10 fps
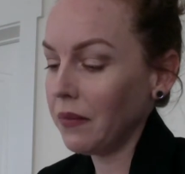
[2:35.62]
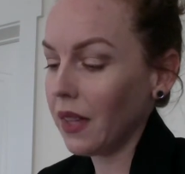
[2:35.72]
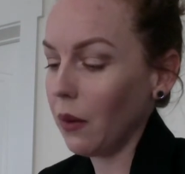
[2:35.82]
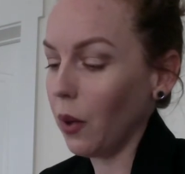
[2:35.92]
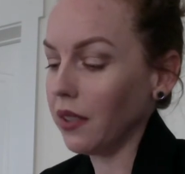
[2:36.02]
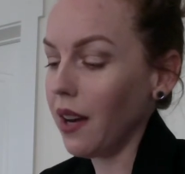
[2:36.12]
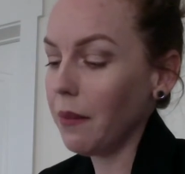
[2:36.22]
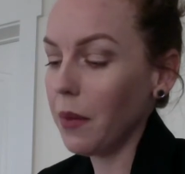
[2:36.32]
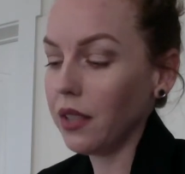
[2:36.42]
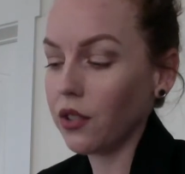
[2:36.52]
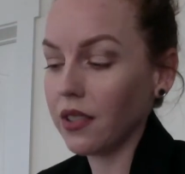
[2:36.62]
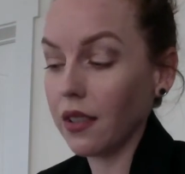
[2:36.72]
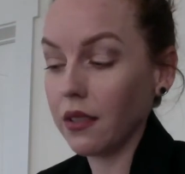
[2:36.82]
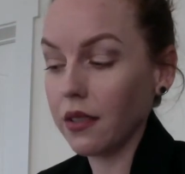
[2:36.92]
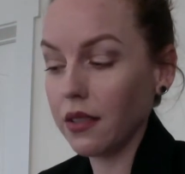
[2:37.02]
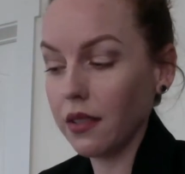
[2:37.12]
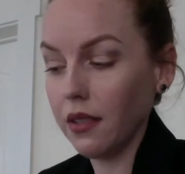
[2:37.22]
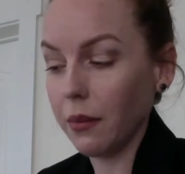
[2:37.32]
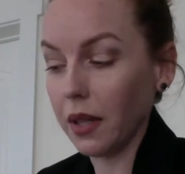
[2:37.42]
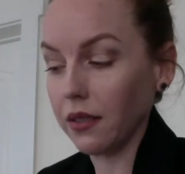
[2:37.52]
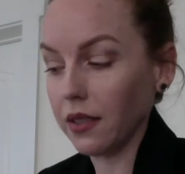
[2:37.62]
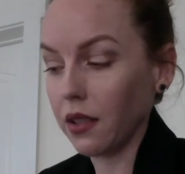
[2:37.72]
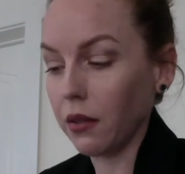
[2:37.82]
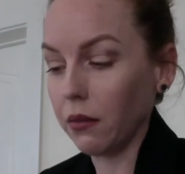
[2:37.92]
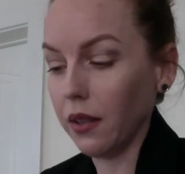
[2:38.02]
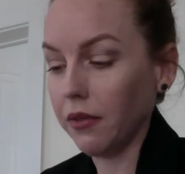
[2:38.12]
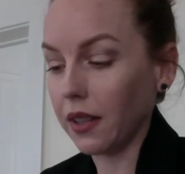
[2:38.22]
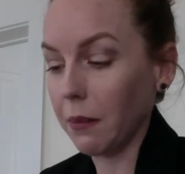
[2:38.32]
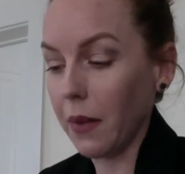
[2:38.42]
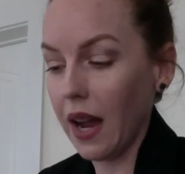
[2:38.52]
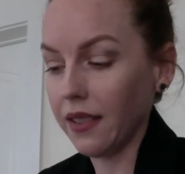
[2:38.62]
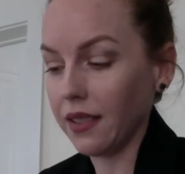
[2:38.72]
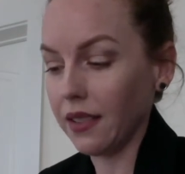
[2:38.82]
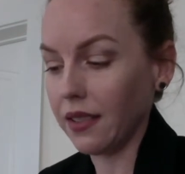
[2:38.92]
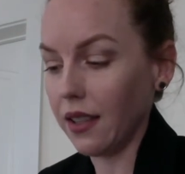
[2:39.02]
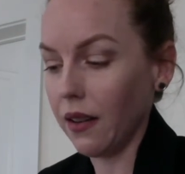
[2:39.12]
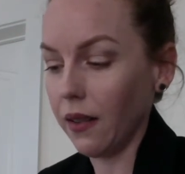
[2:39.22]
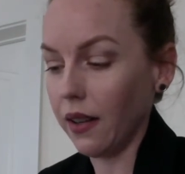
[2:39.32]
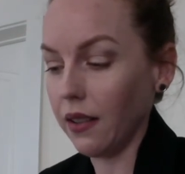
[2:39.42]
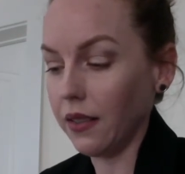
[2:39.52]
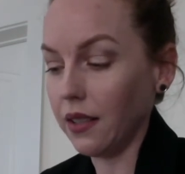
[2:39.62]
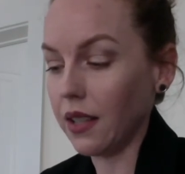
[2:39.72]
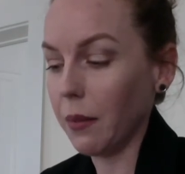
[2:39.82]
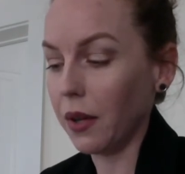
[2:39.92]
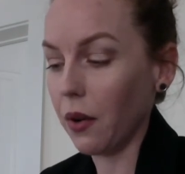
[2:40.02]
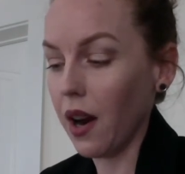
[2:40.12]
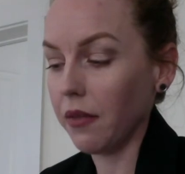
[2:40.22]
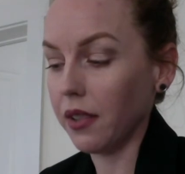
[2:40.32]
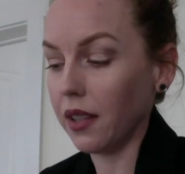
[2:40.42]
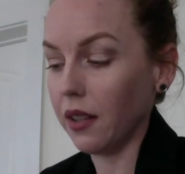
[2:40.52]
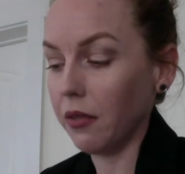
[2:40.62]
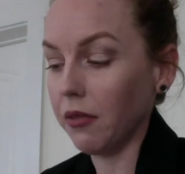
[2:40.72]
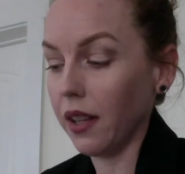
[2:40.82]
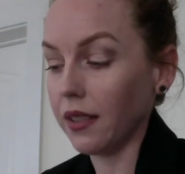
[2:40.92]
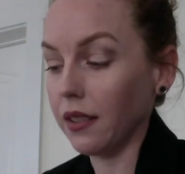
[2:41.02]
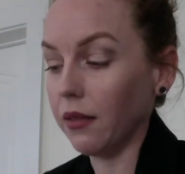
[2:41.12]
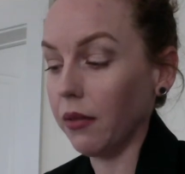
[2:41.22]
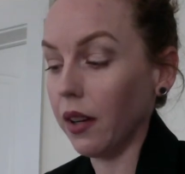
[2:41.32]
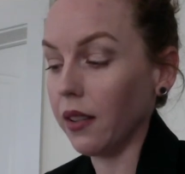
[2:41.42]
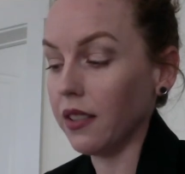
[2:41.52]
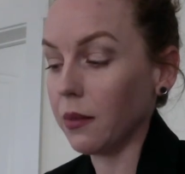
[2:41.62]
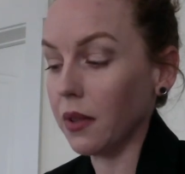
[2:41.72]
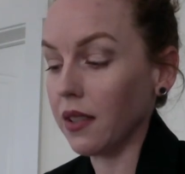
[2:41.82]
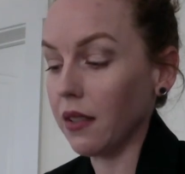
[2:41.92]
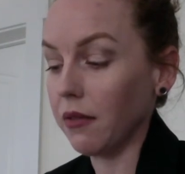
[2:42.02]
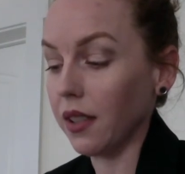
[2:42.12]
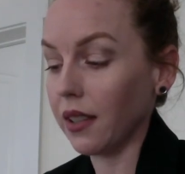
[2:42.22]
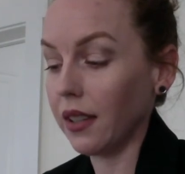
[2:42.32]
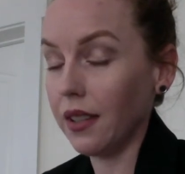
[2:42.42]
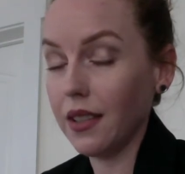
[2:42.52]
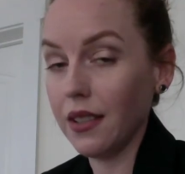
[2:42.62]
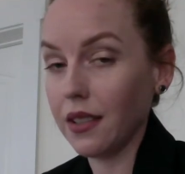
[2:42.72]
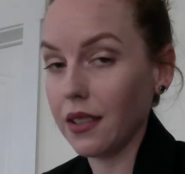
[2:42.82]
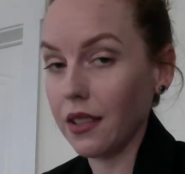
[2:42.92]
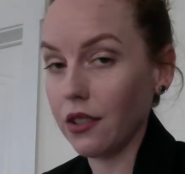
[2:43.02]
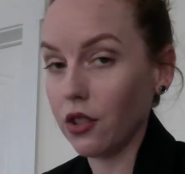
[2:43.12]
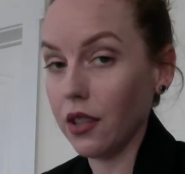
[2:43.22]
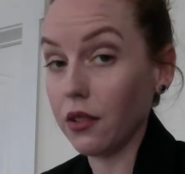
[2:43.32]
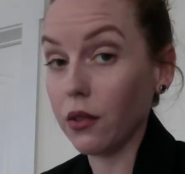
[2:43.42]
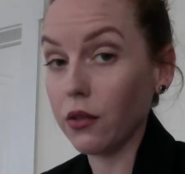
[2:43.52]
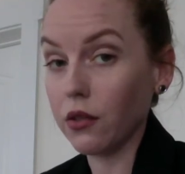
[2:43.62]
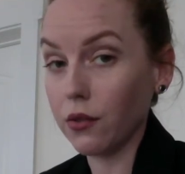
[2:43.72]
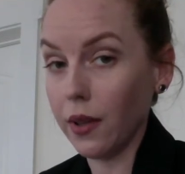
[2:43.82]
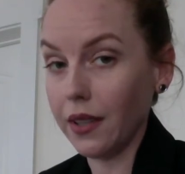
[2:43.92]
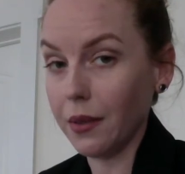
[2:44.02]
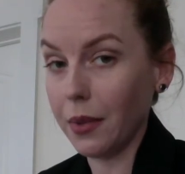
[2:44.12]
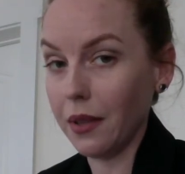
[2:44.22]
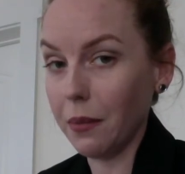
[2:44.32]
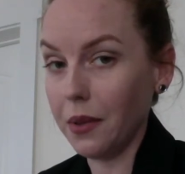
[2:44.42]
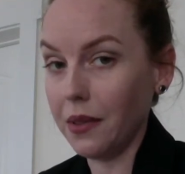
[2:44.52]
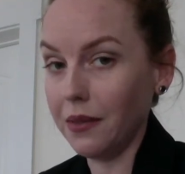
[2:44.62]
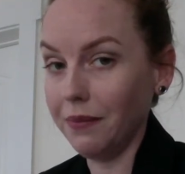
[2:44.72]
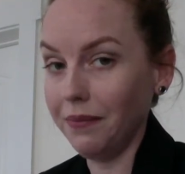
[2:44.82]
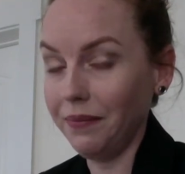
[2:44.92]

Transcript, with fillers: While not much is understood about this horrific mass hysteria, the demographic it affects is very specific cisgender straight people.